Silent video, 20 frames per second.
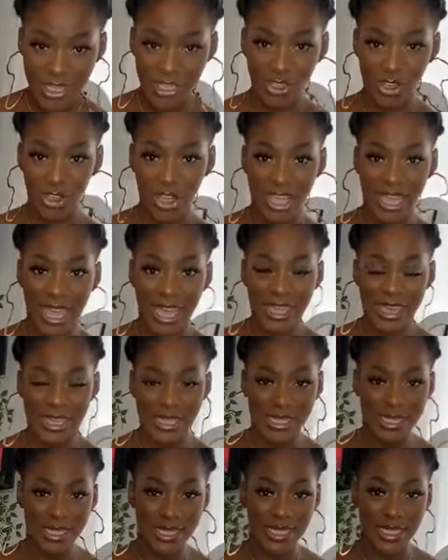So you get
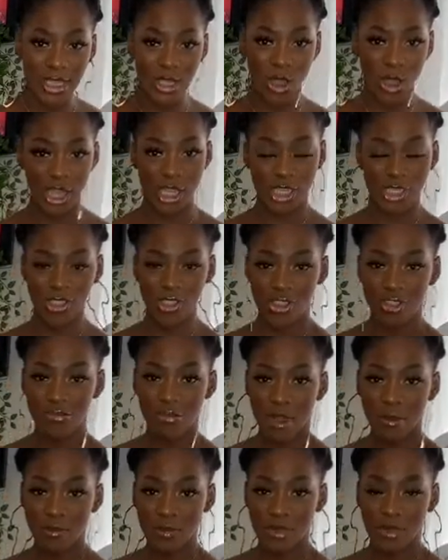this nice
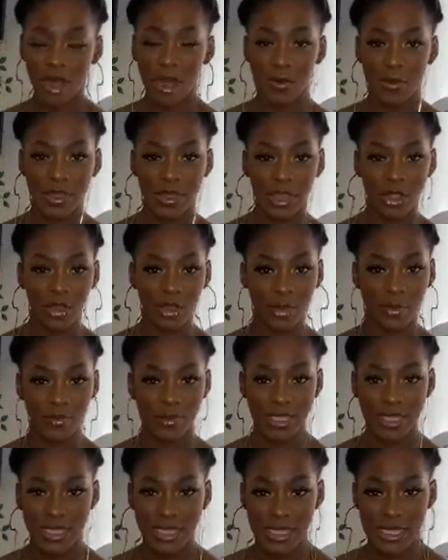cropped top, and it
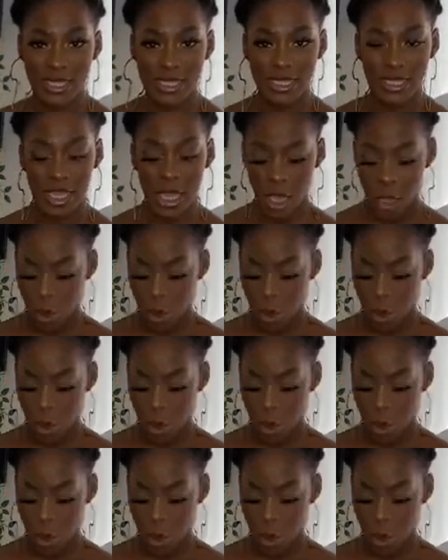comes this